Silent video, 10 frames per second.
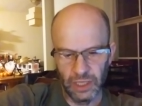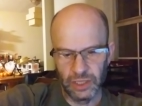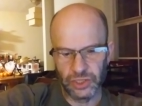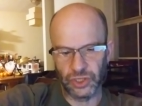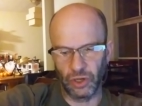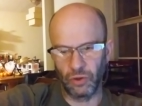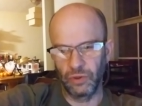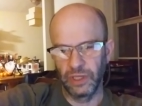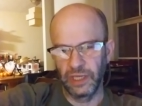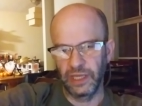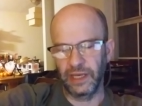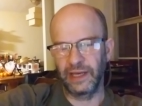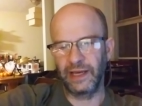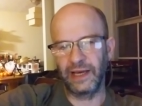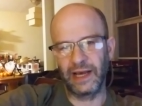so,
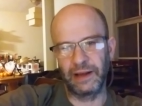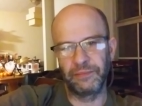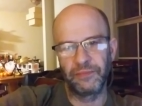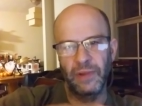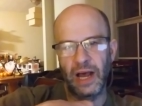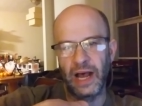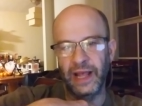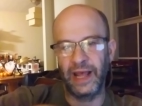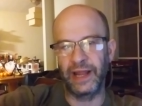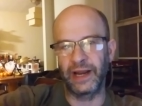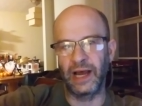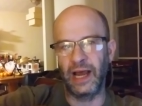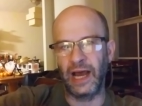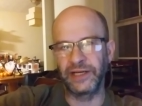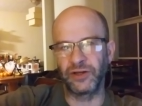again,
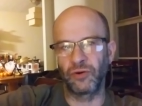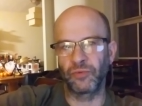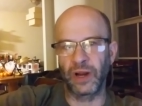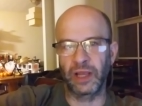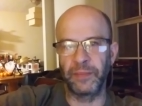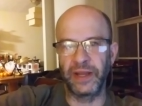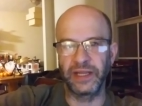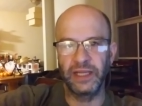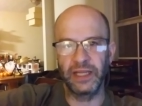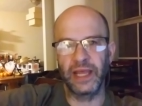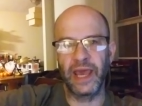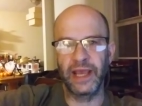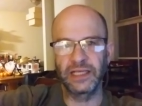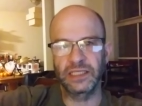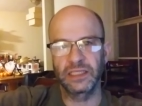I, I don't recommend eating
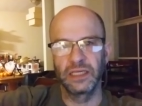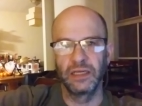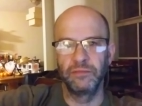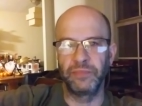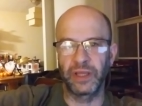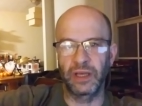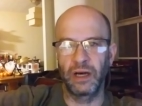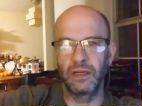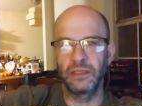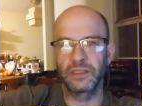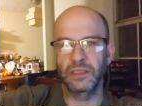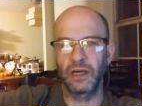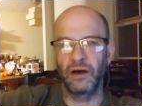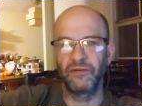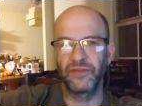eggs because
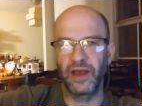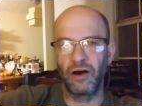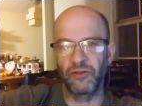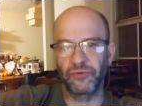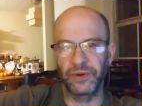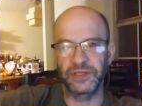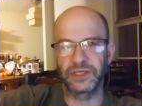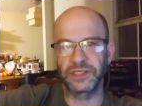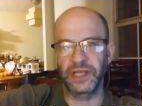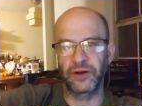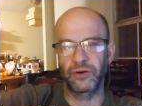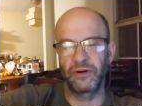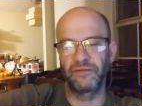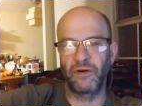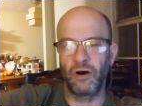of the health risks that are
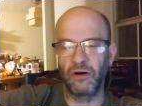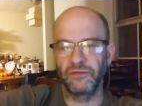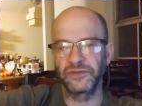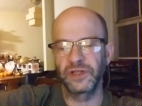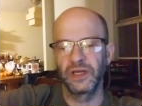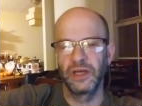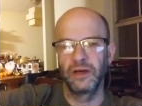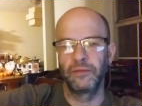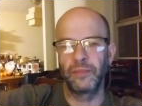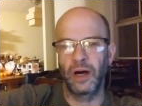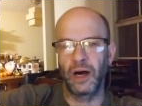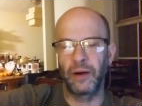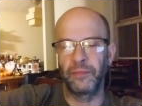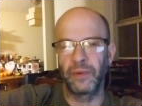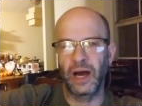involved.
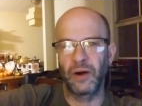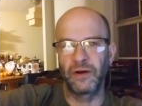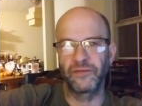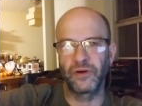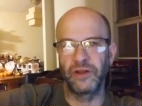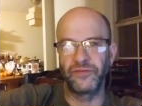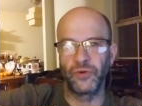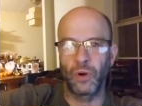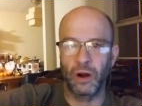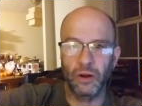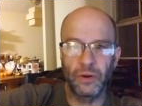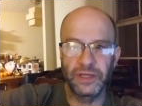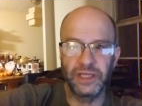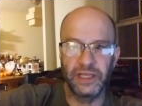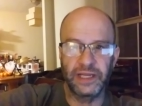Um, however, if you are going
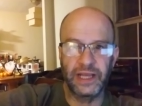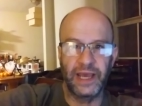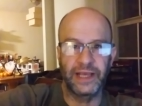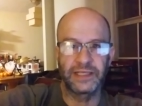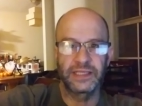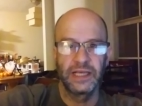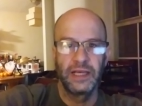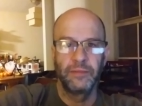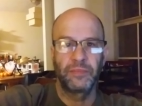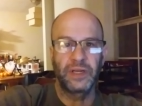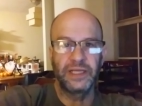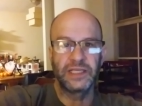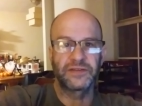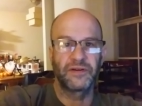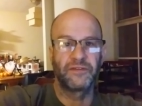to eat eggs,
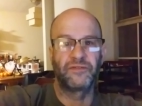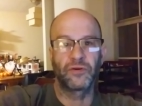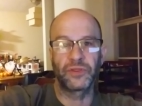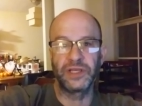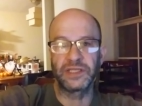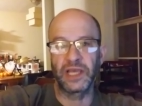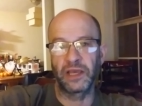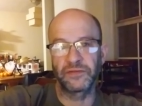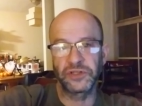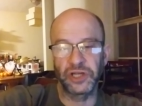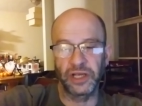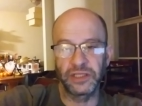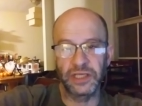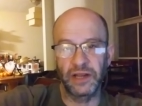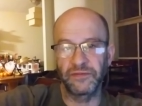please, uh, for the sake of the
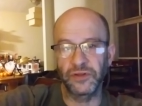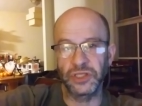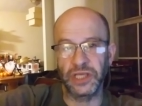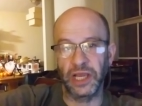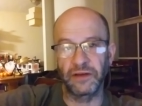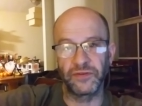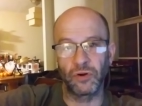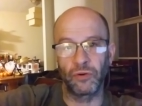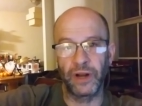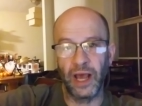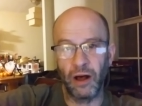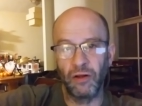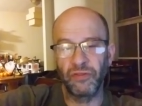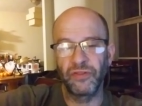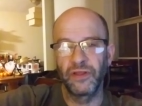chickens and for the sake of your own
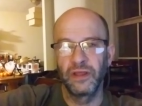health,